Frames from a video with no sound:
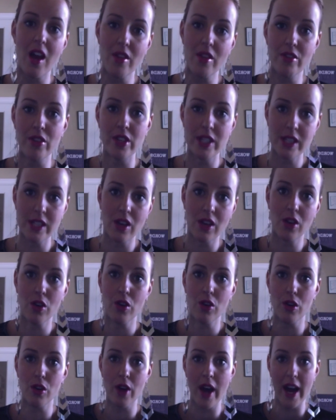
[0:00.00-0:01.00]
every
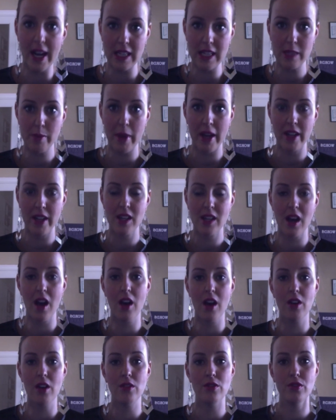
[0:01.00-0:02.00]
single aspect
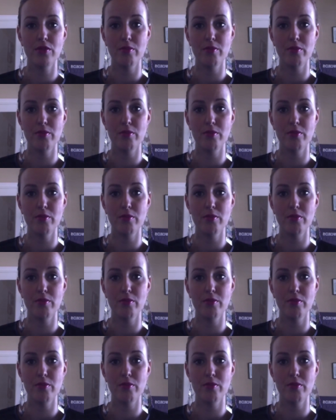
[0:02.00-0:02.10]
of